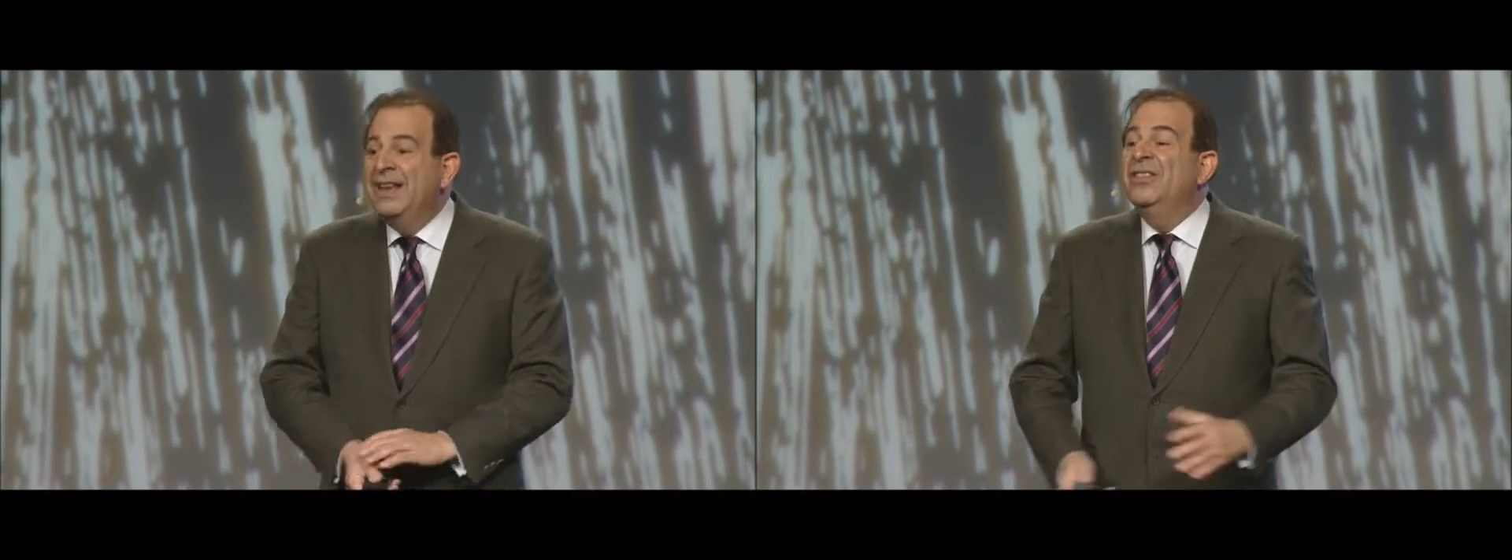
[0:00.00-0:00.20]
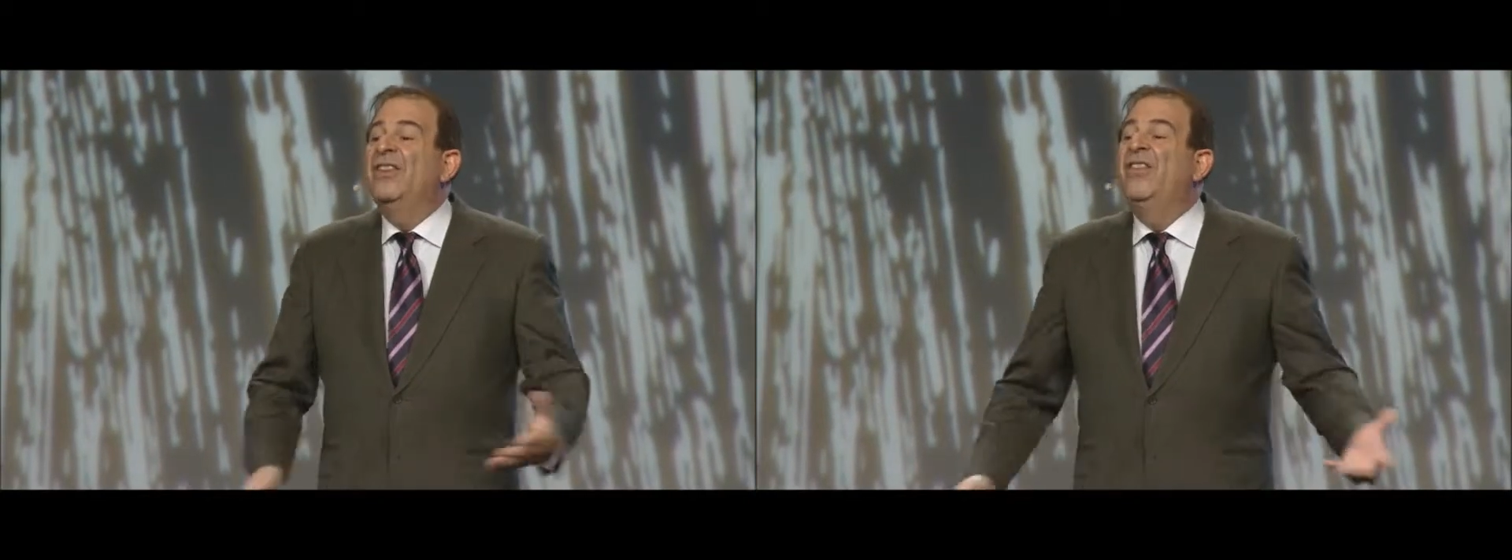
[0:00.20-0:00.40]

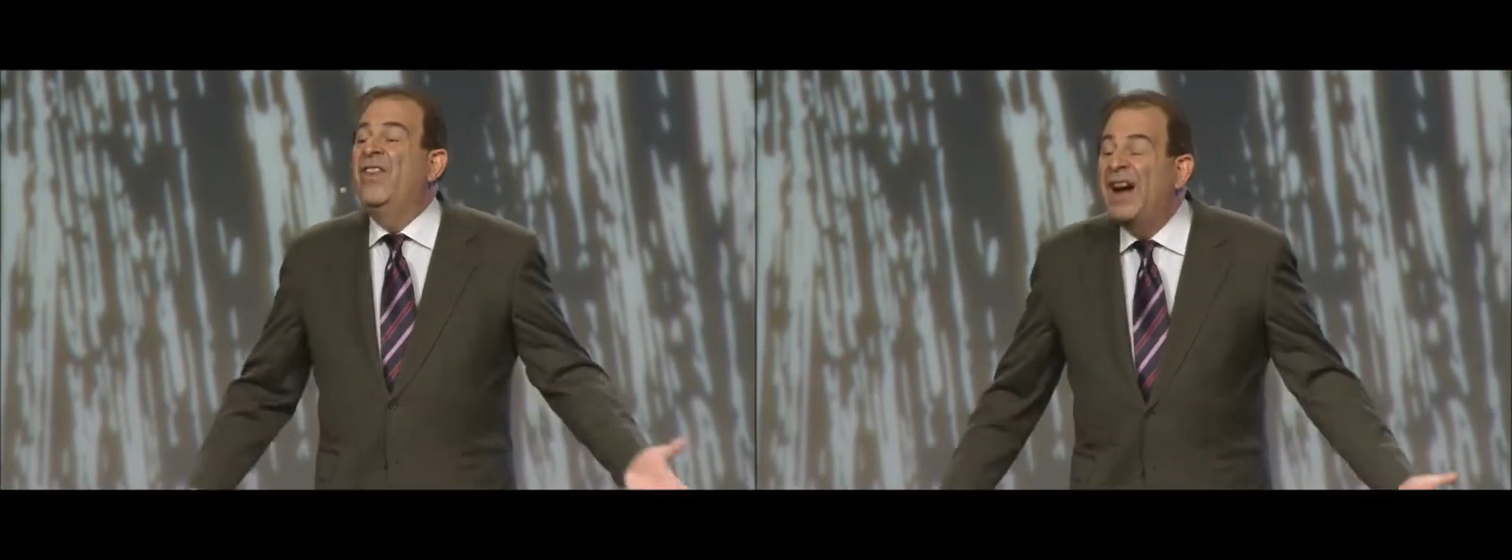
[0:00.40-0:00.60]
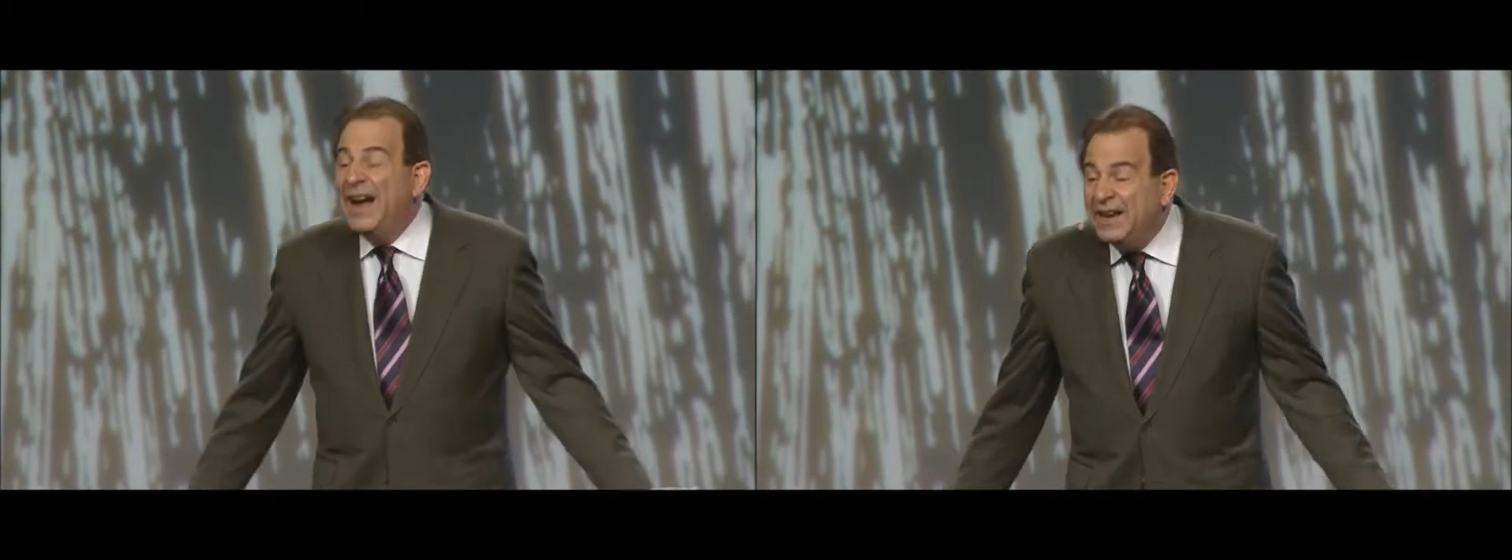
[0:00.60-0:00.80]
the
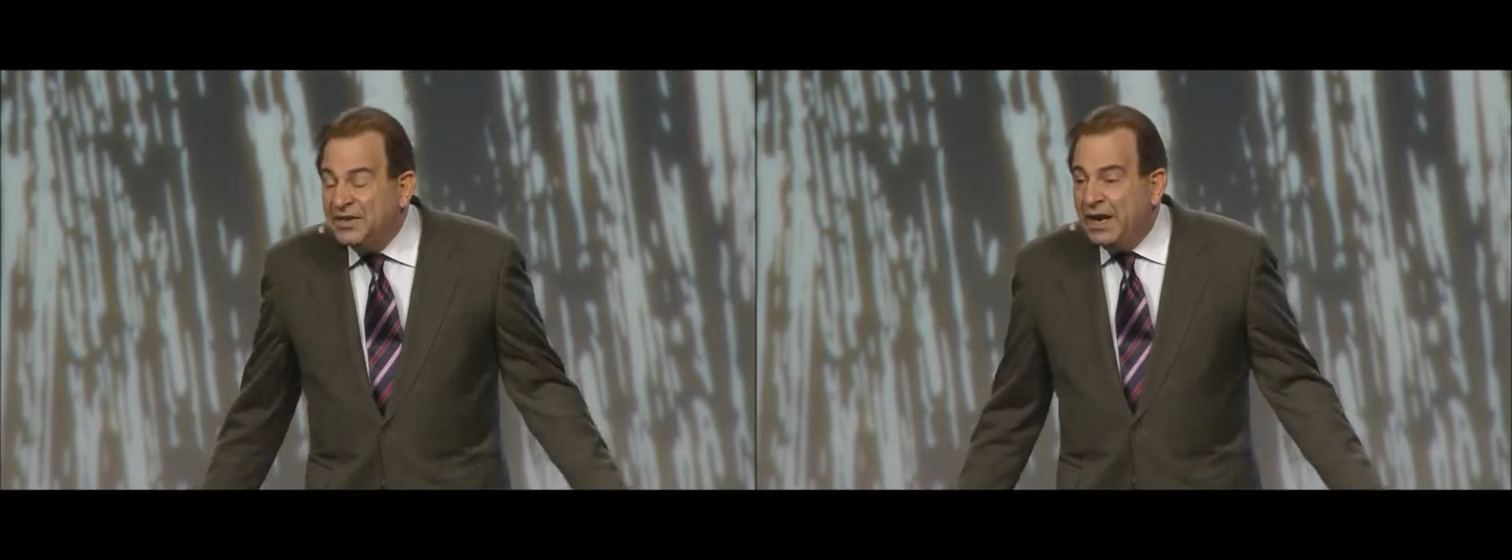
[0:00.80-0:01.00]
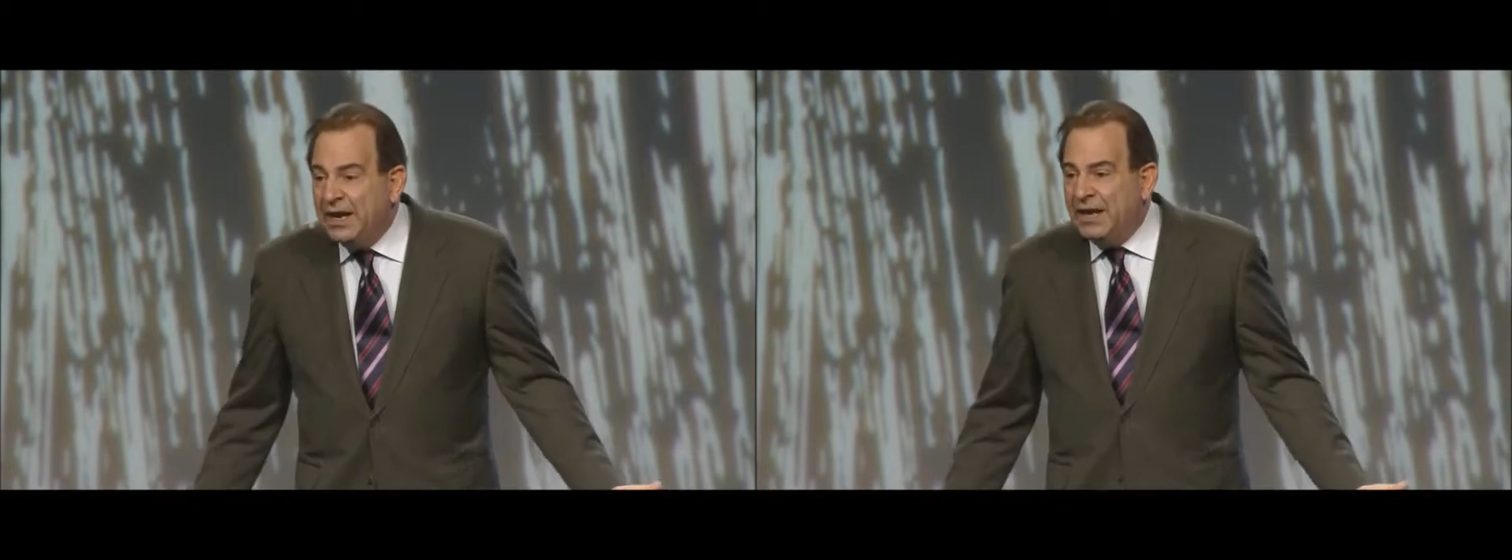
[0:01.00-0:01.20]
fine
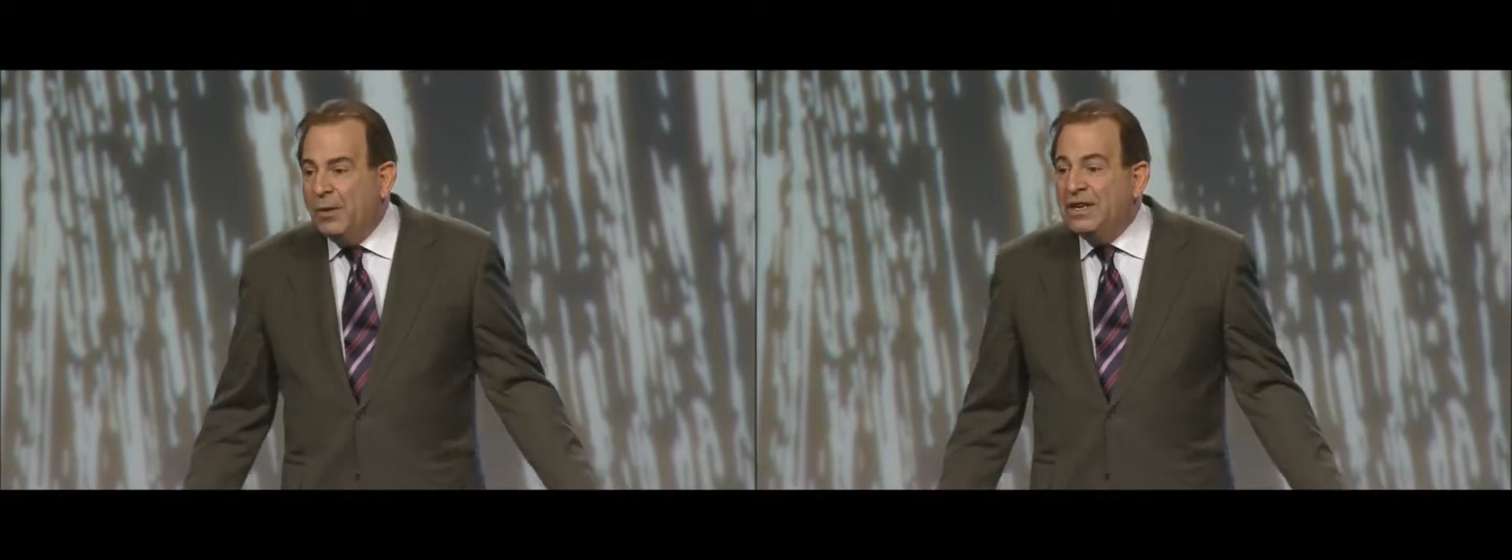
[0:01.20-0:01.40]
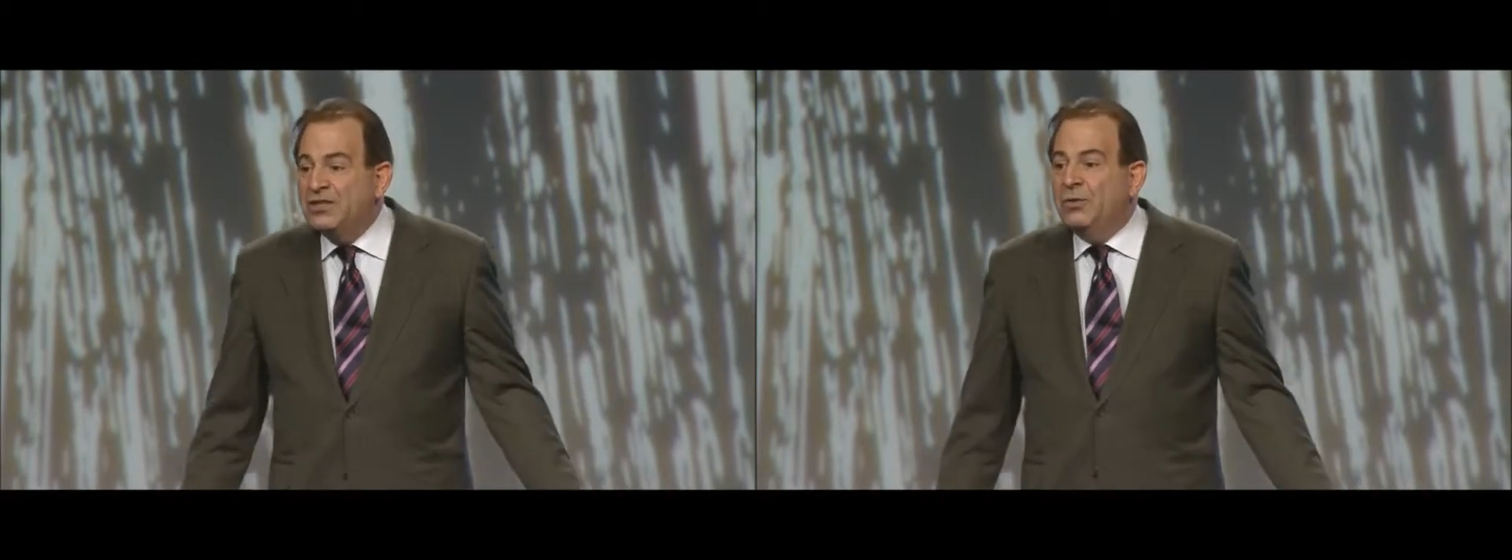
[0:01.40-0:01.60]
dining
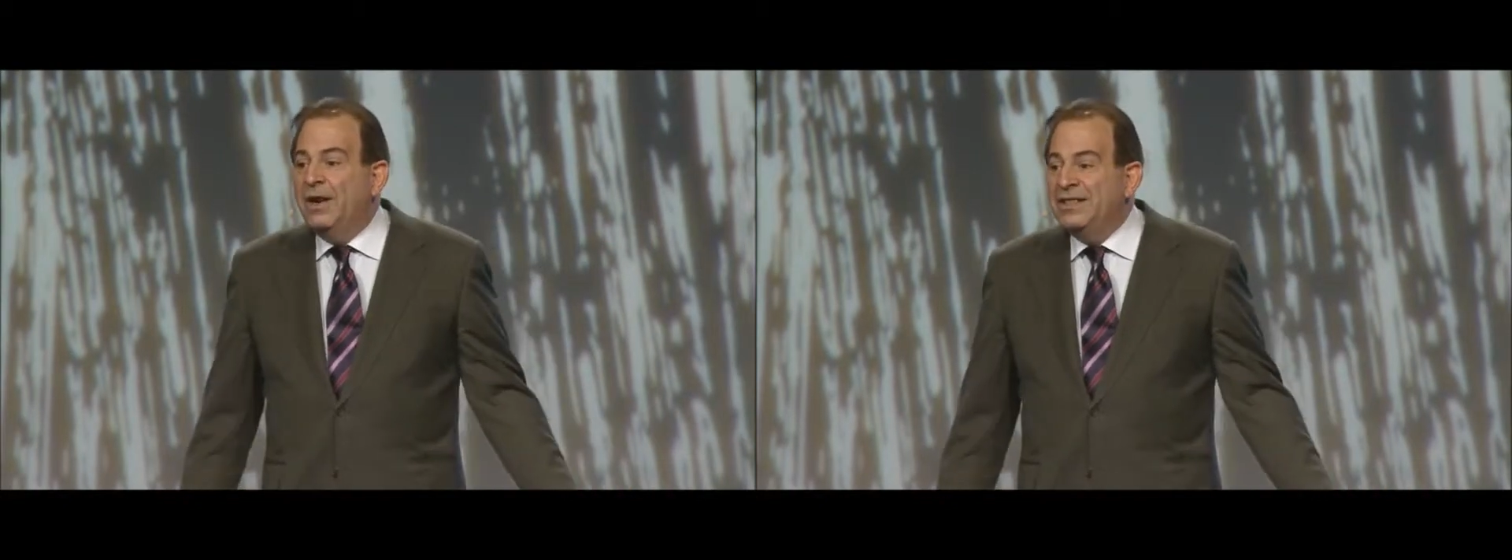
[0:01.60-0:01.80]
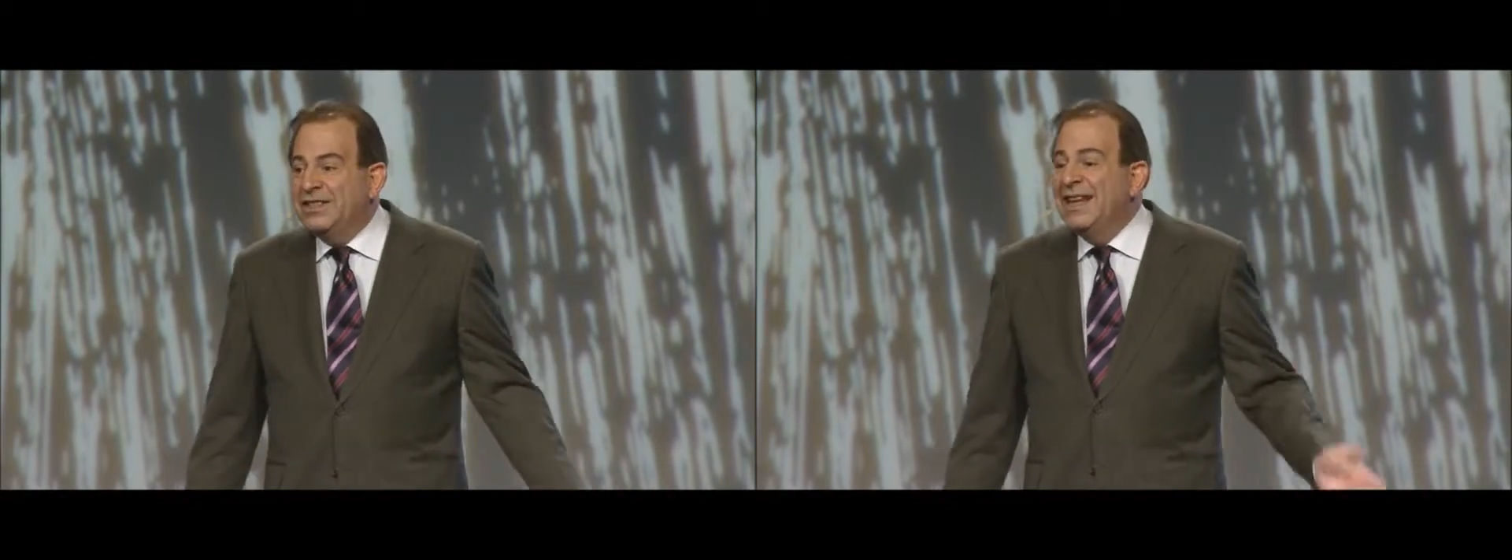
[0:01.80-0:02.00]

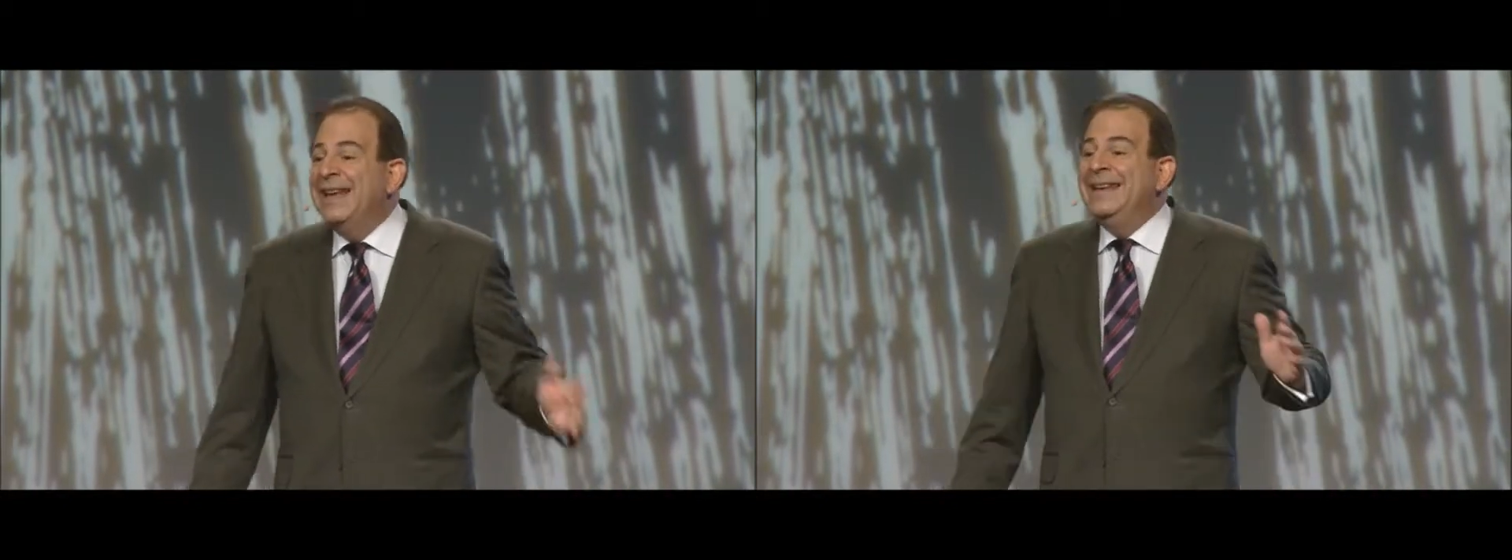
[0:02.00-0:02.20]
restaurants,